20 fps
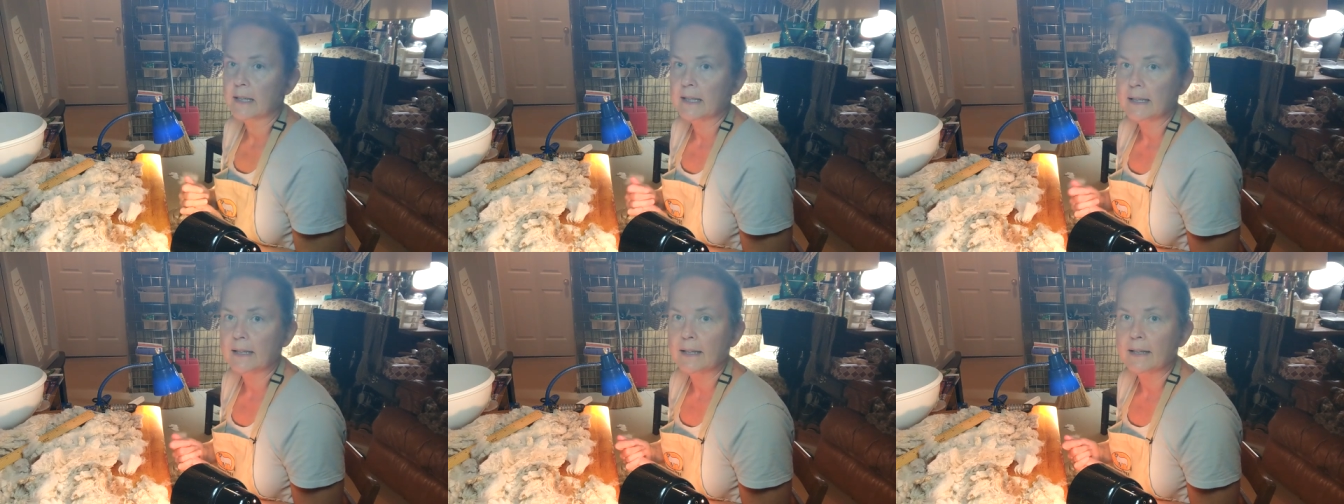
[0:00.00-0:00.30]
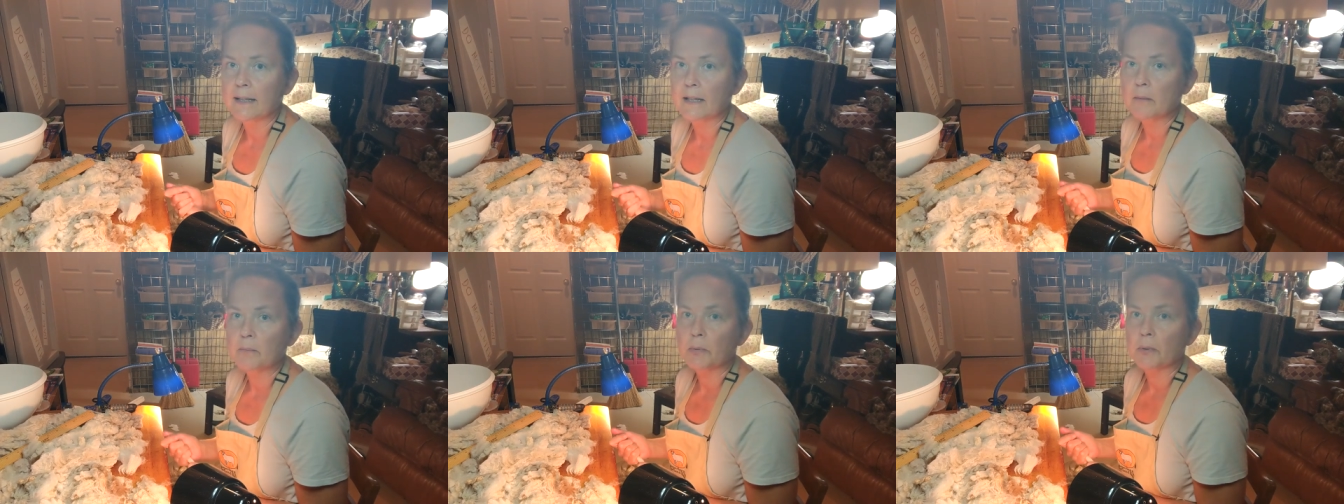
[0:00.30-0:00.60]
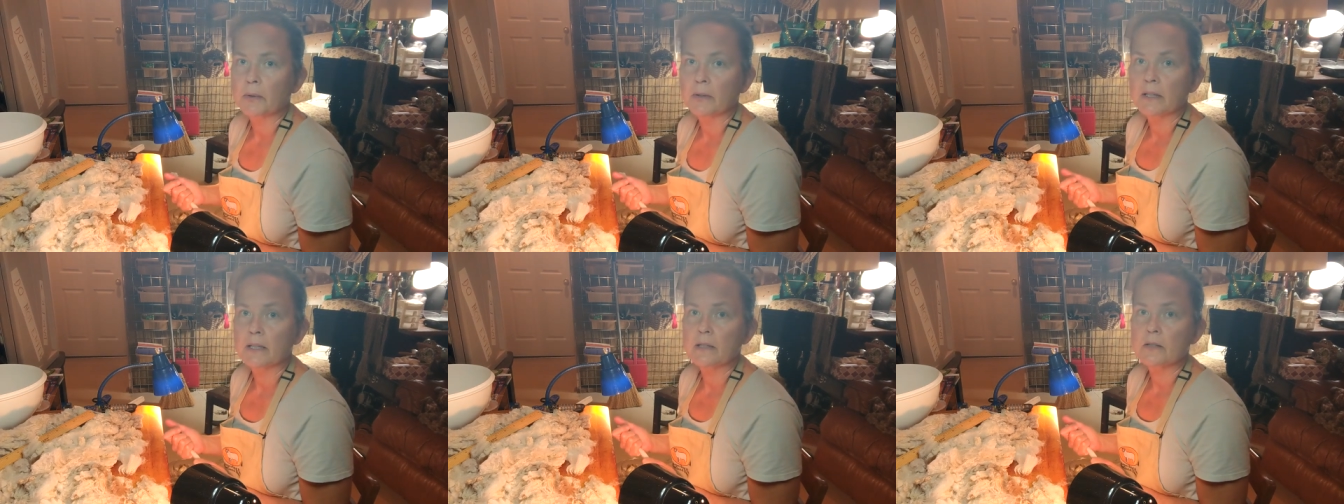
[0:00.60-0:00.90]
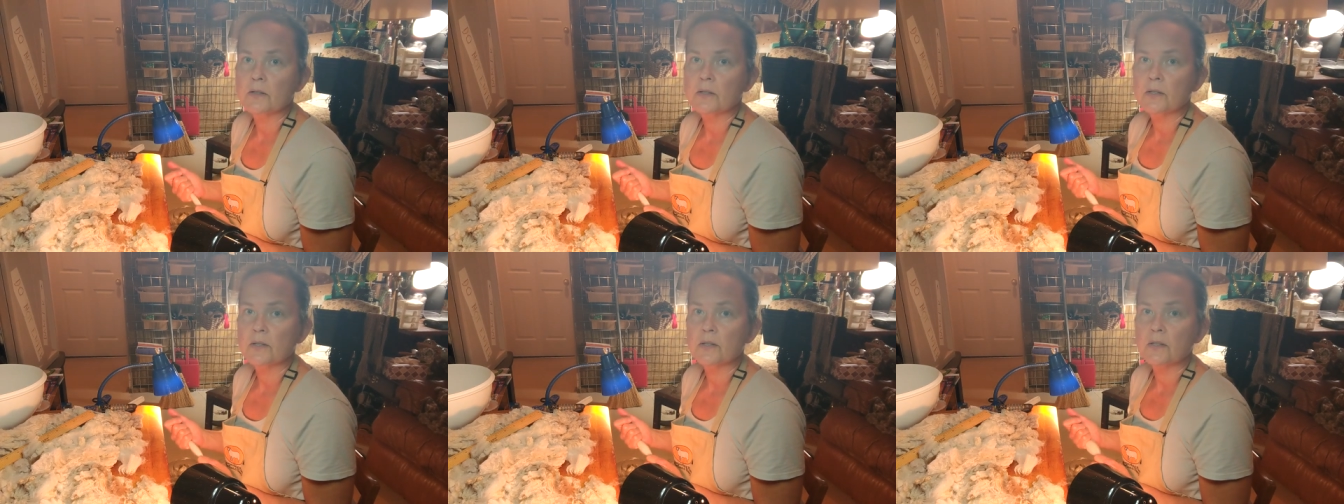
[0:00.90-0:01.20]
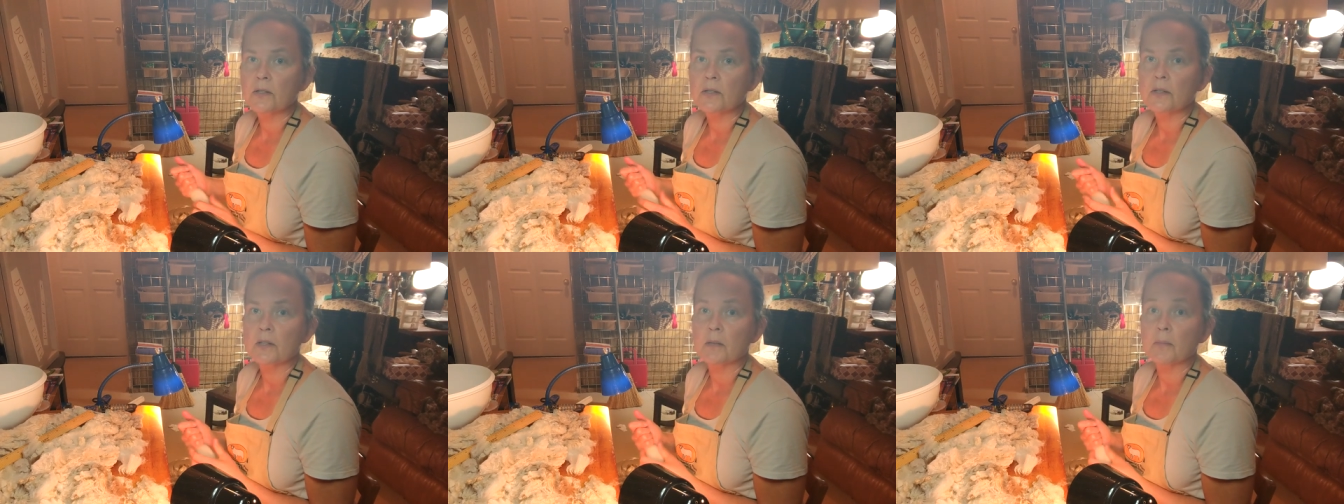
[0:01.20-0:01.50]
I can get per
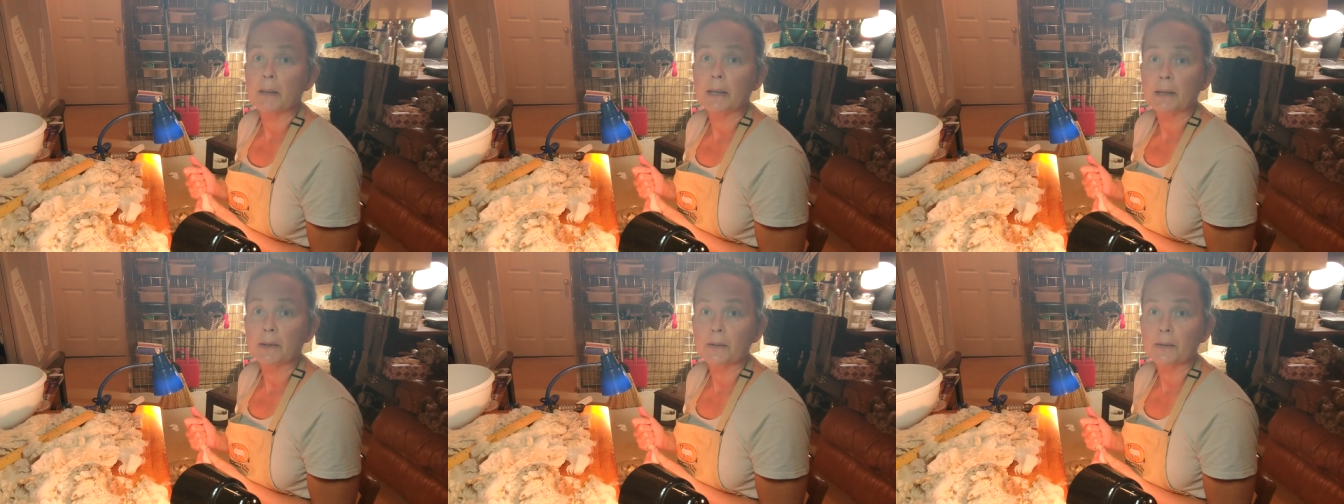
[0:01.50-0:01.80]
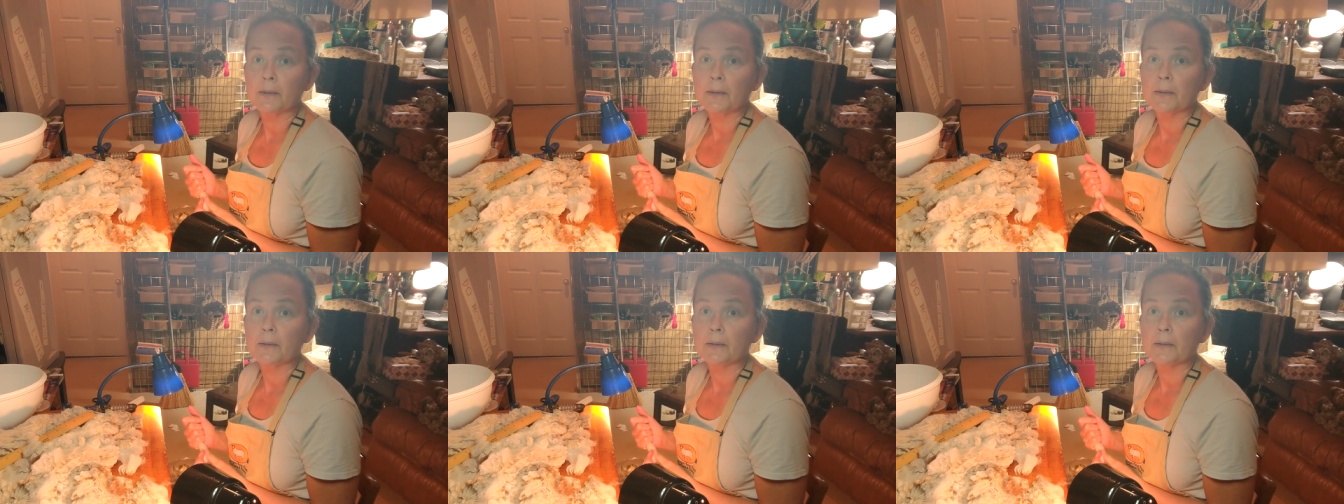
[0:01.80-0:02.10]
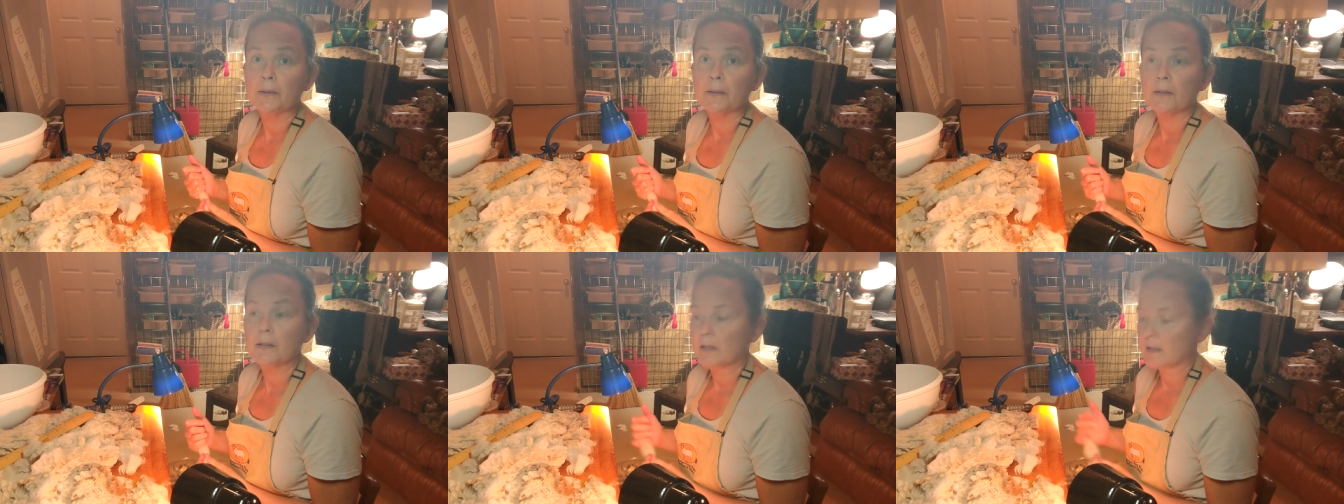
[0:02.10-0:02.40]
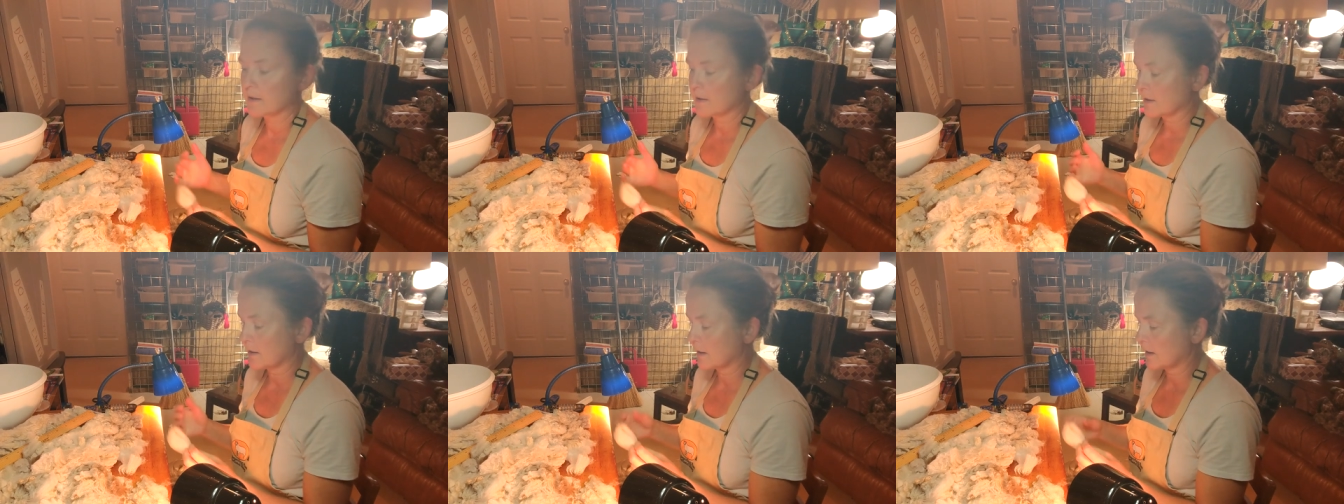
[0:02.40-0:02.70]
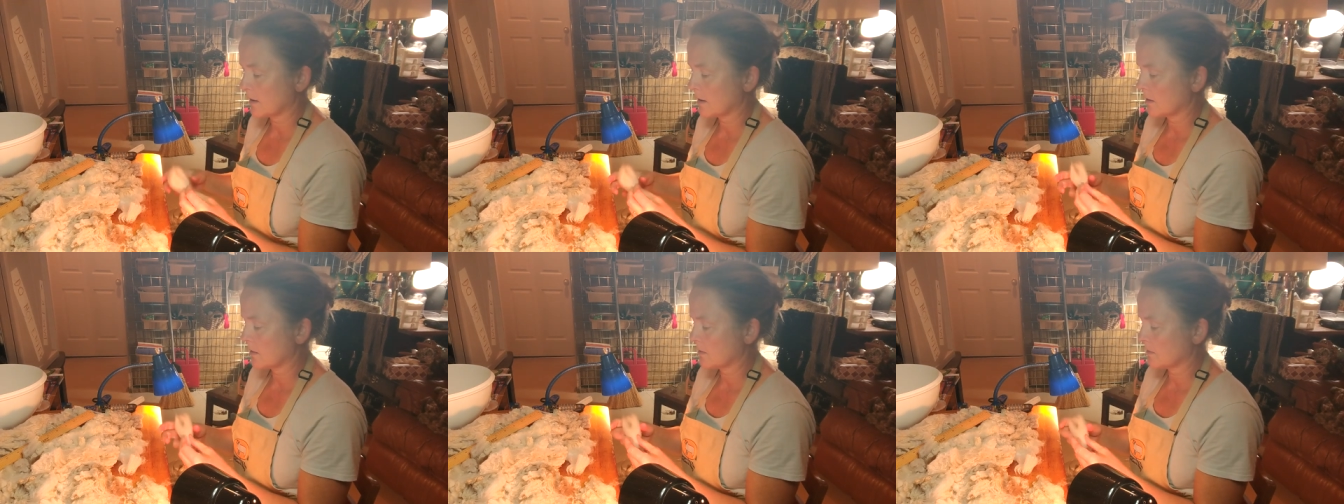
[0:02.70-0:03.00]
inch, the better as an
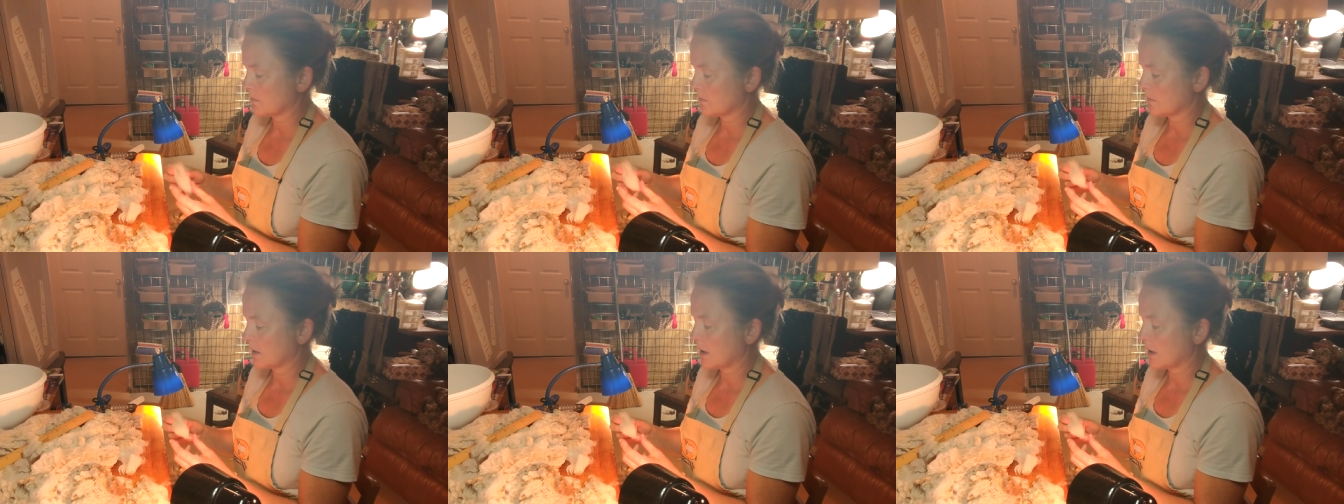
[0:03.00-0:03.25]
um,